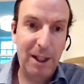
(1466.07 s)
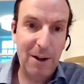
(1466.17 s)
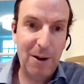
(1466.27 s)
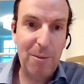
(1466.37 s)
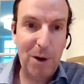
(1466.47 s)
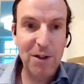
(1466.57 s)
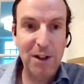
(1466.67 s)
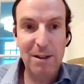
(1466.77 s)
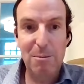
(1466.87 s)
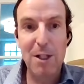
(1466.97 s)
and get a
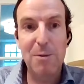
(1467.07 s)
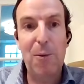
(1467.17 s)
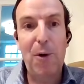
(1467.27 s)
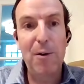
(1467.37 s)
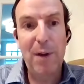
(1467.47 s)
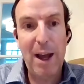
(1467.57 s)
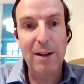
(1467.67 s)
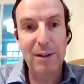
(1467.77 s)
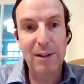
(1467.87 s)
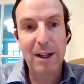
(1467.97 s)
project that's much more
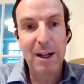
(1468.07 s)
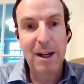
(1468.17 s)
advanced